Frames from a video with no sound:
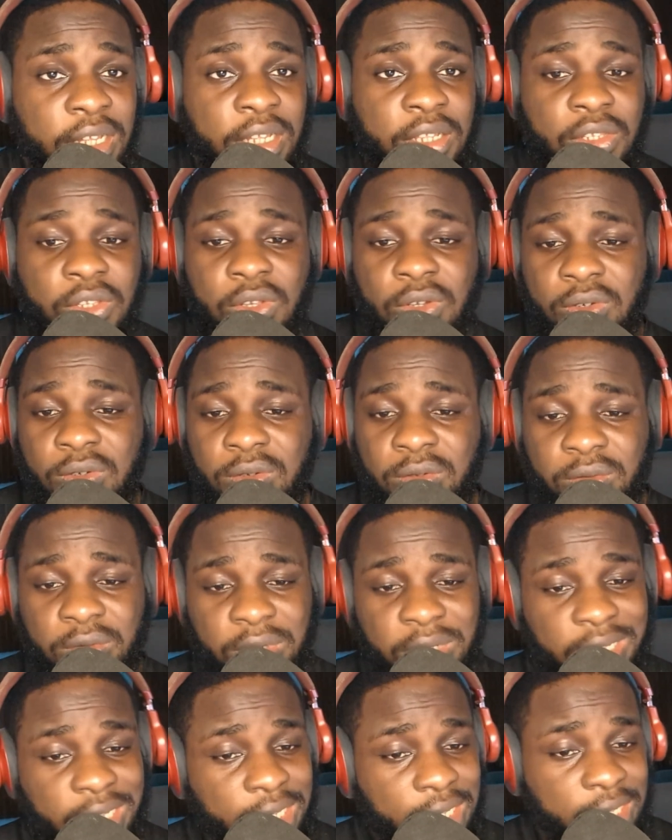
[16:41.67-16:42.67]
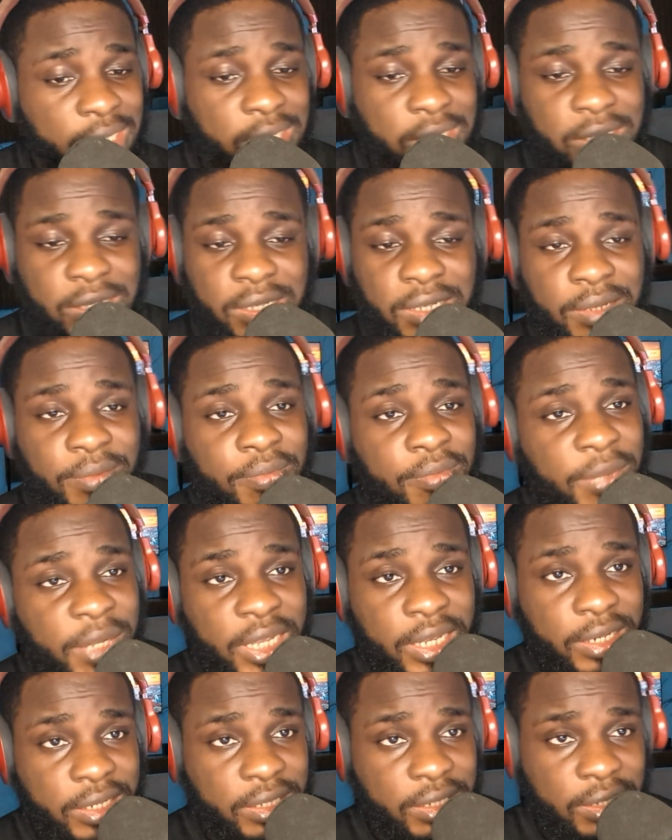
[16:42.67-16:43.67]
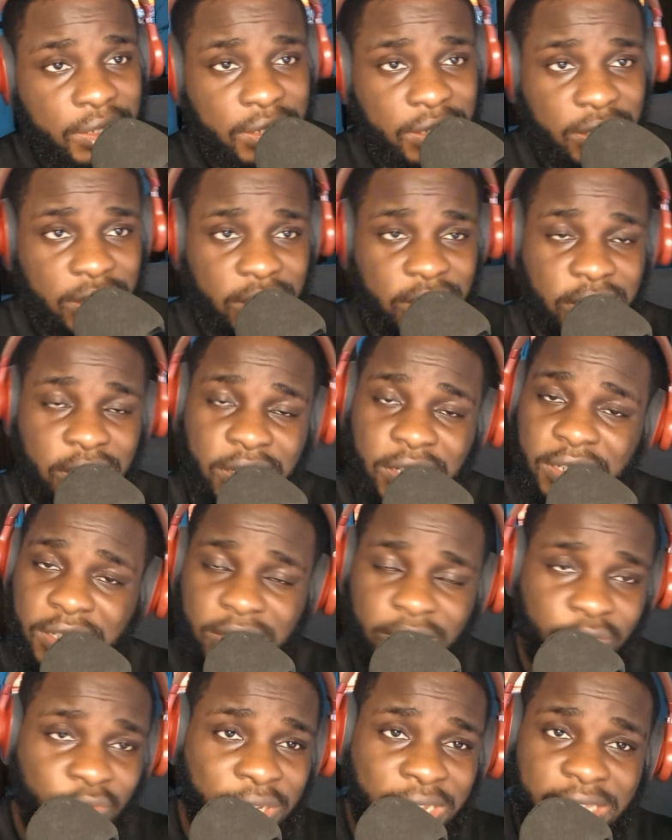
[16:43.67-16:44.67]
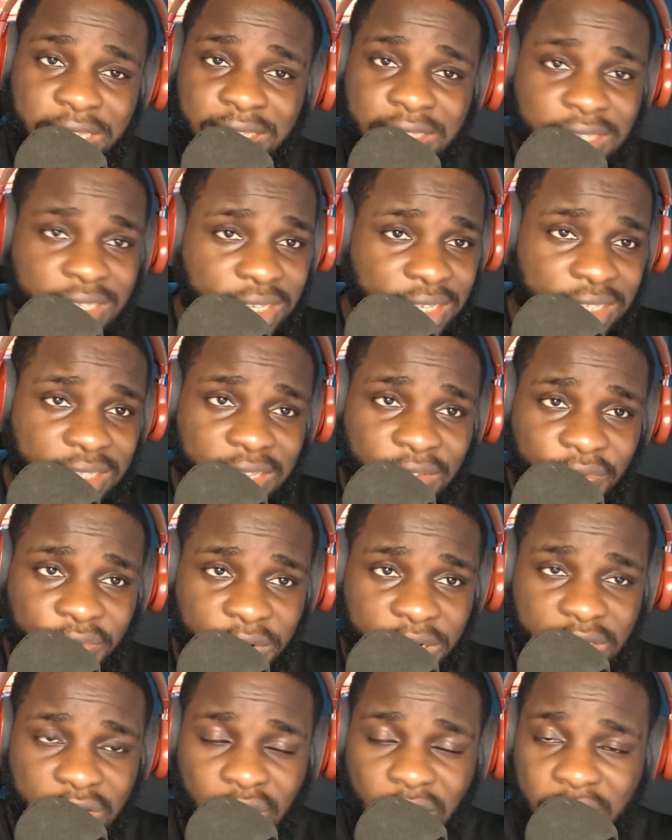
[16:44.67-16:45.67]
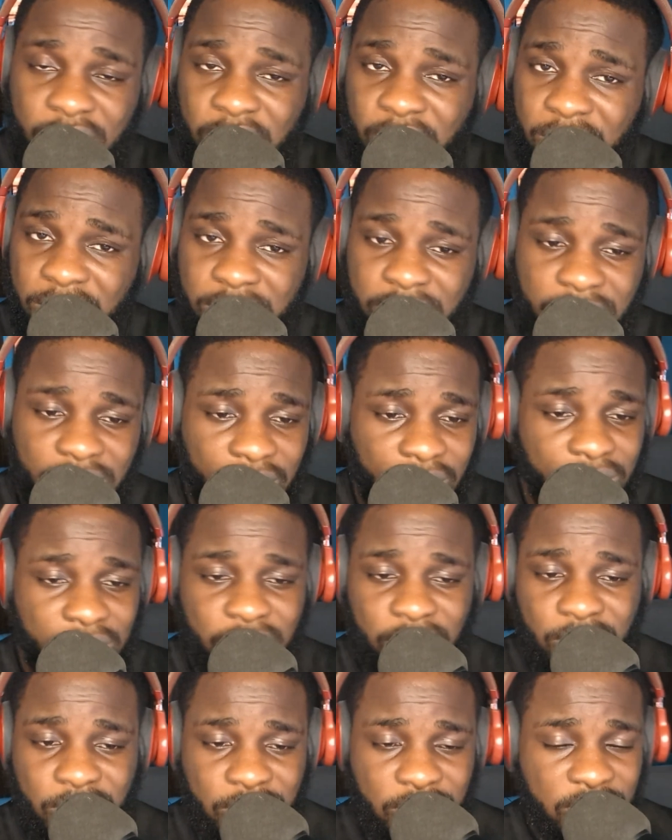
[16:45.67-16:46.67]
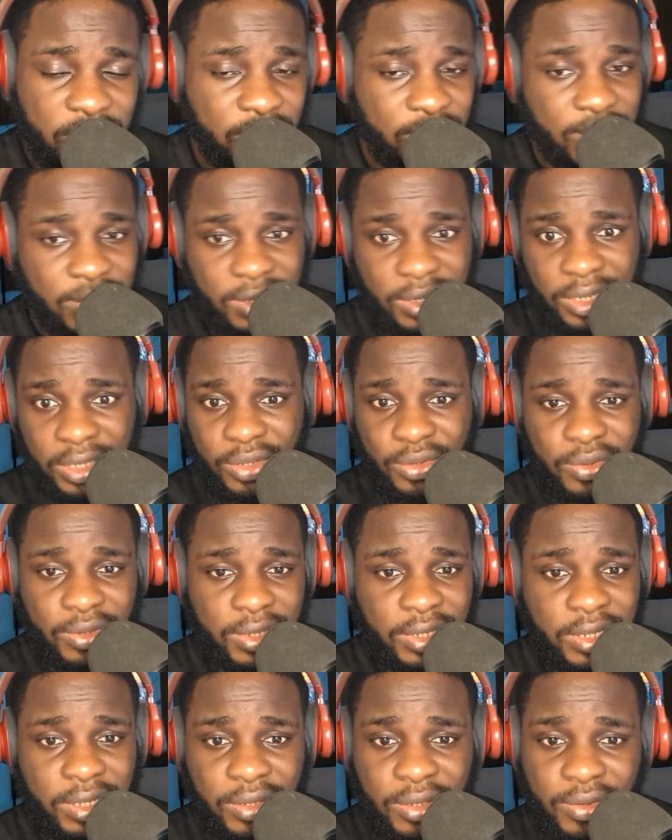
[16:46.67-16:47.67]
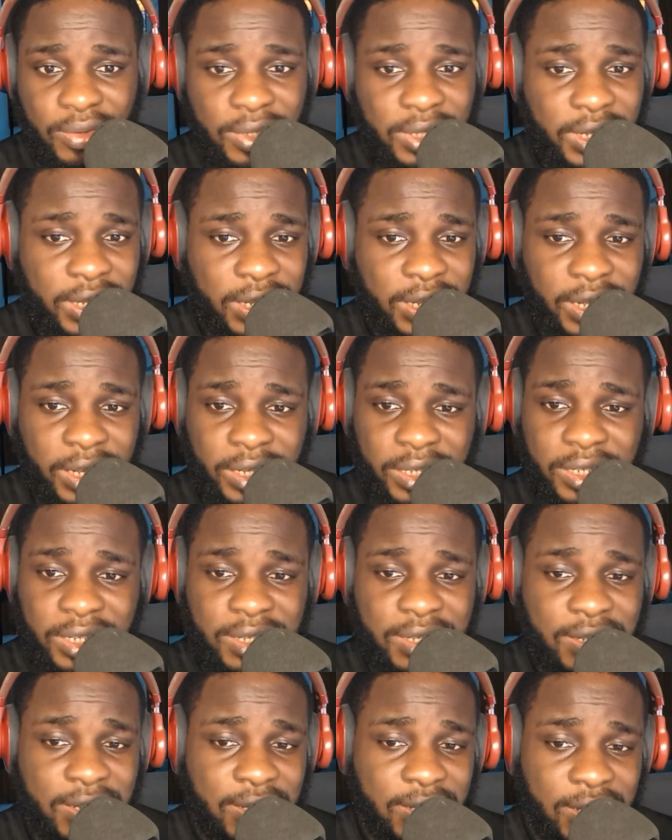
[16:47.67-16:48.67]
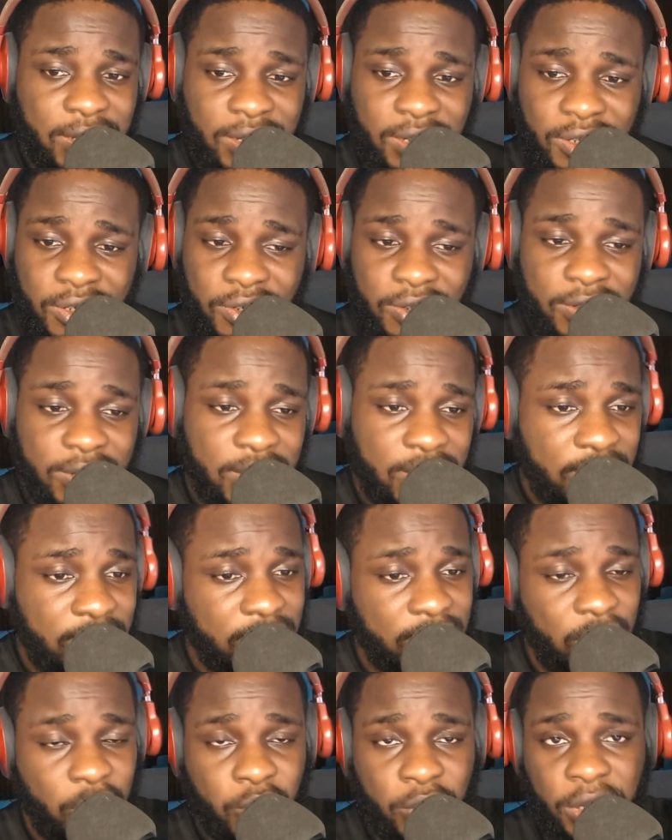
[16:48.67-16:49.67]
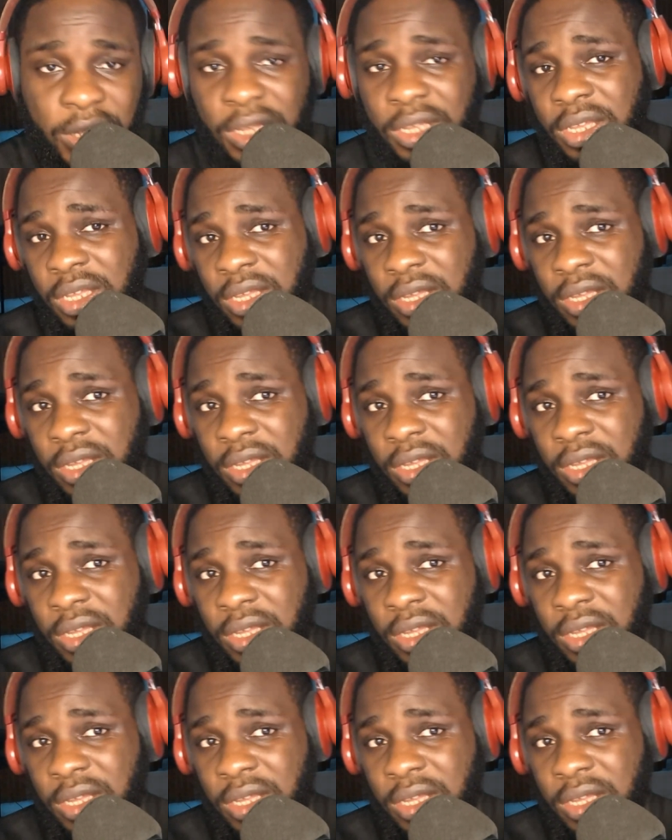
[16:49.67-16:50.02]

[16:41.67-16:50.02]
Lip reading: So, when we are seeing different hot news today, and this season is just a season where